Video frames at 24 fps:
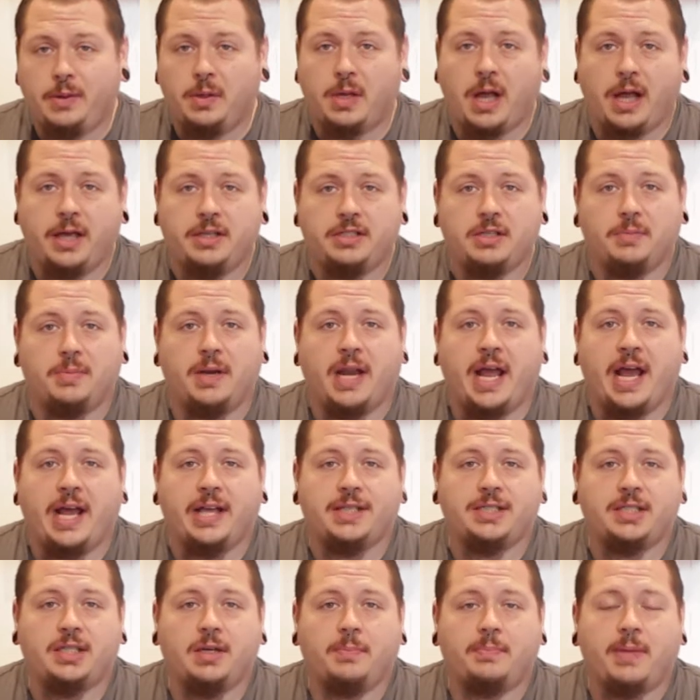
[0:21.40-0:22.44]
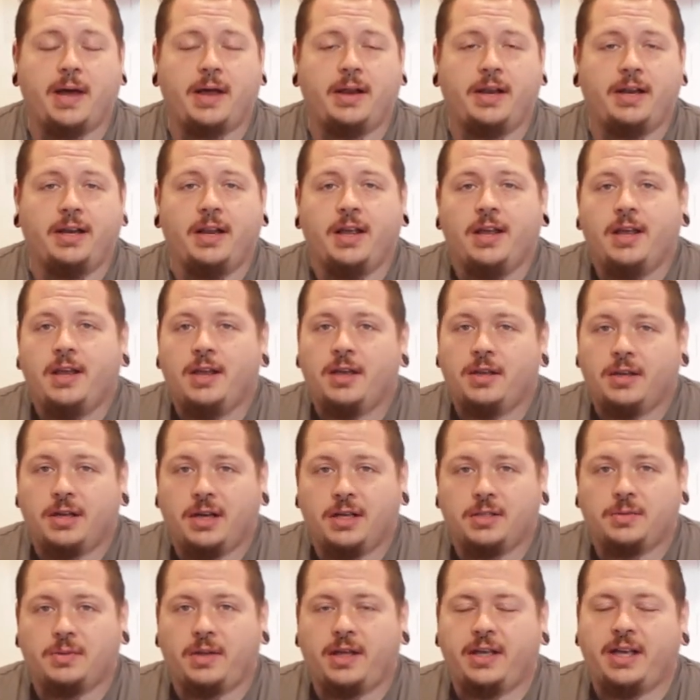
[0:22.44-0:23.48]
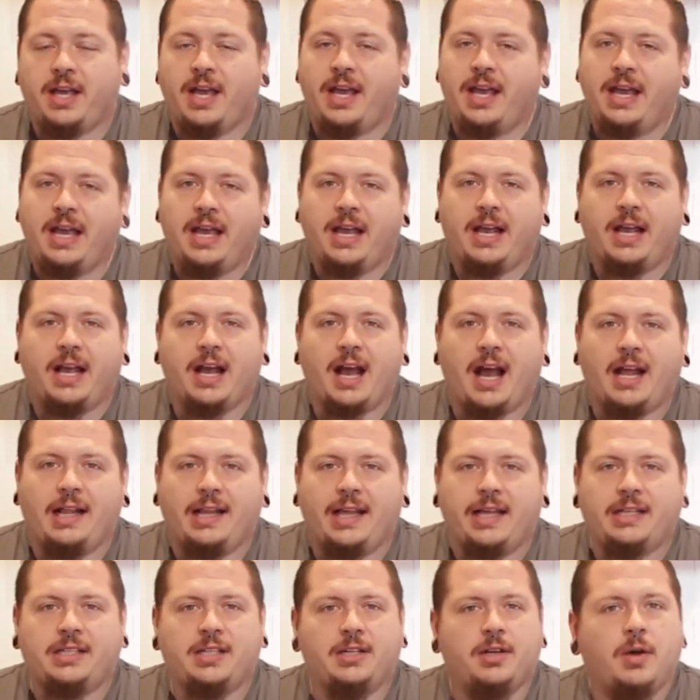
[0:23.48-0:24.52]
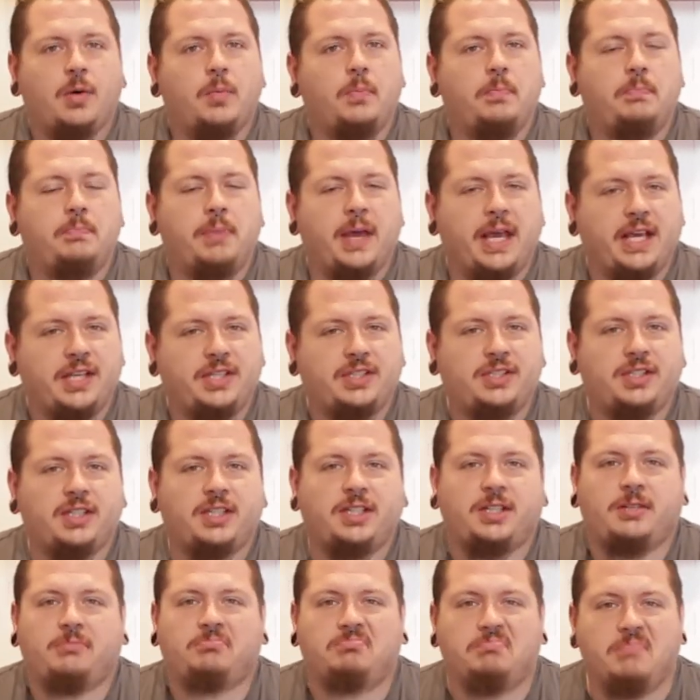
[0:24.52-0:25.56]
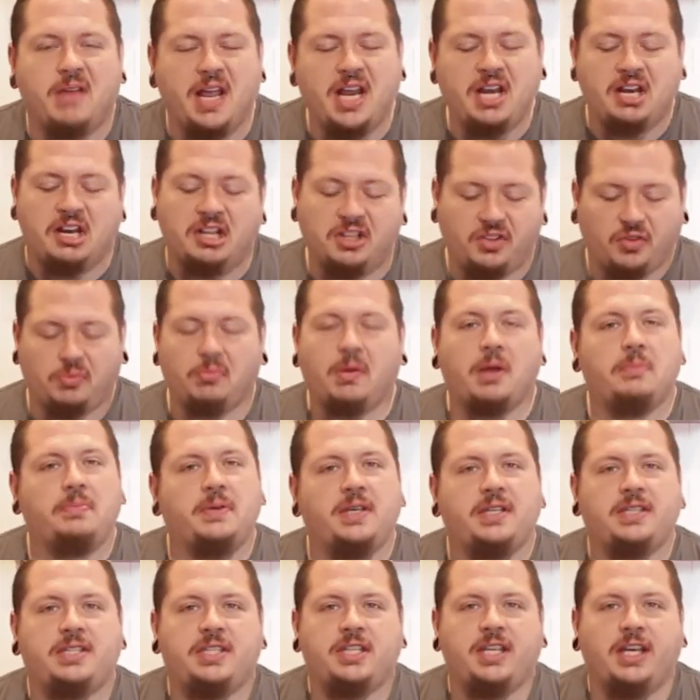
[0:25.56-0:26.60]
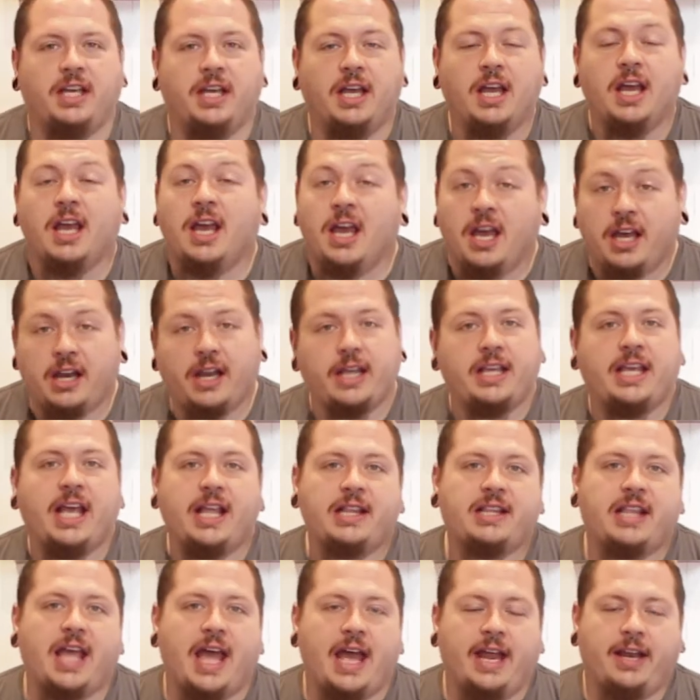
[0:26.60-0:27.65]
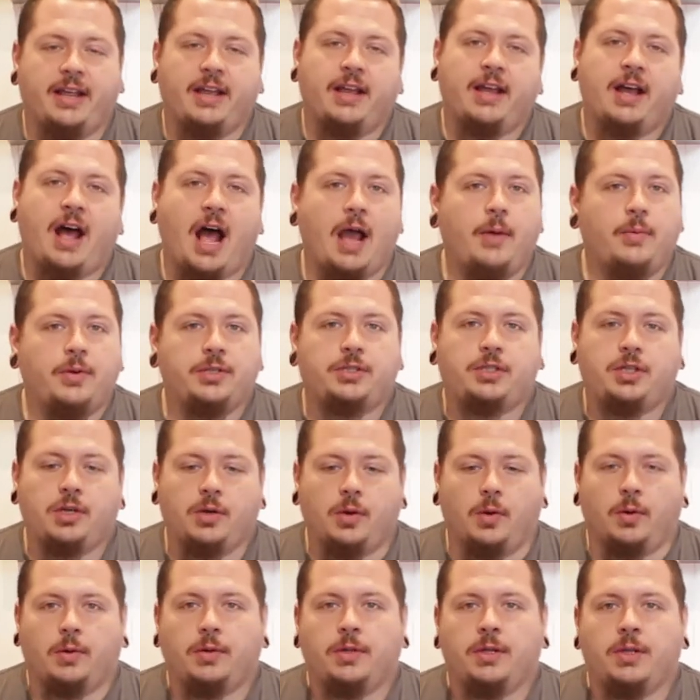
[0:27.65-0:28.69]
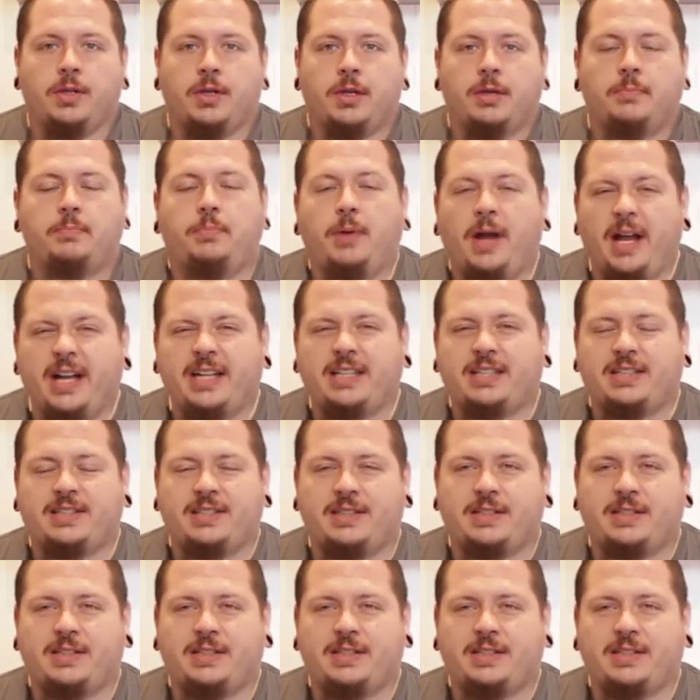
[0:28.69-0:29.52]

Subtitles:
you guys have been asking about it. You guys were like, hey, I like to know basic maintenance for my PC. And I get that. I would too. But,